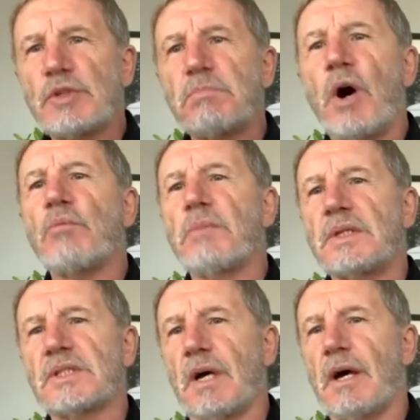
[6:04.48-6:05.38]

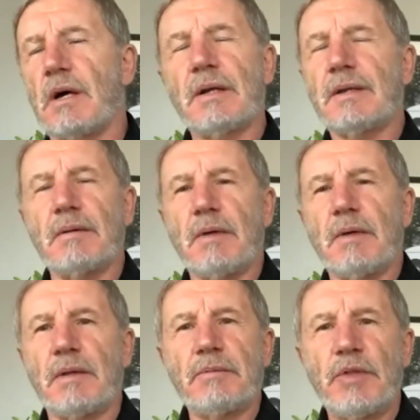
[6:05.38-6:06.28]
moments
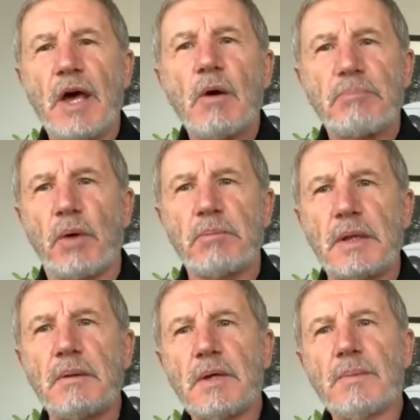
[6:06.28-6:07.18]
and they are probably,